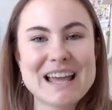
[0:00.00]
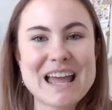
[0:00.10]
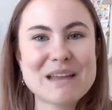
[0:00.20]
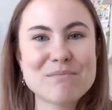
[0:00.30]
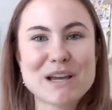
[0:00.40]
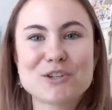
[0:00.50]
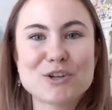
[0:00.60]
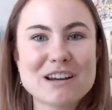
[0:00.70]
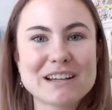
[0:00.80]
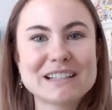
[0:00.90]
and
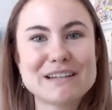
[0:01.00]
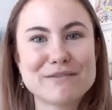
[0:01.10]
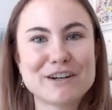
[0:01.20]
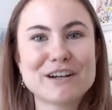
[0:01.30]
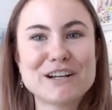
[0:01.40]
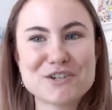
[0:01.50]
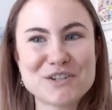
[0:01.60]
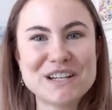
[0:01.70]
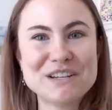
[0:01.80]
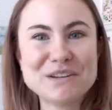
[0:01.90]
mechatronics if you're
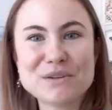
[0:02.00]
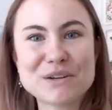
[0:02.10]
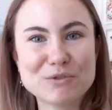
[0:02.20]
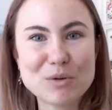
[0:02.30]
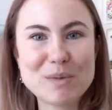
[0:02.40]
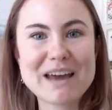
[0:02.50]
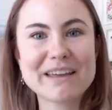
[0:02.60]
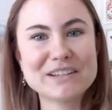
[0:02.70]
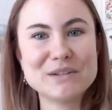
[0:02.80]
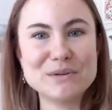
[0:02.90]
interested in using
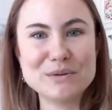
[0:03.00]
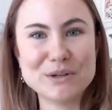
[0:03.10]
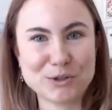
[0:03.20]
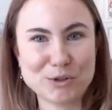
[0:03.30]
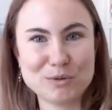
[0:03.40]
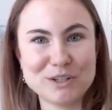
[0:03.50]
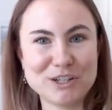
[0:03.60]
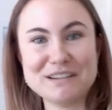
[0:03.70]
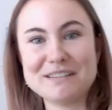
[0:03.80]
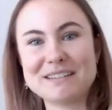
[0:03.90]
robotics to control
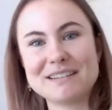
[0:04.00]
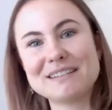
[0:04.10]
machines,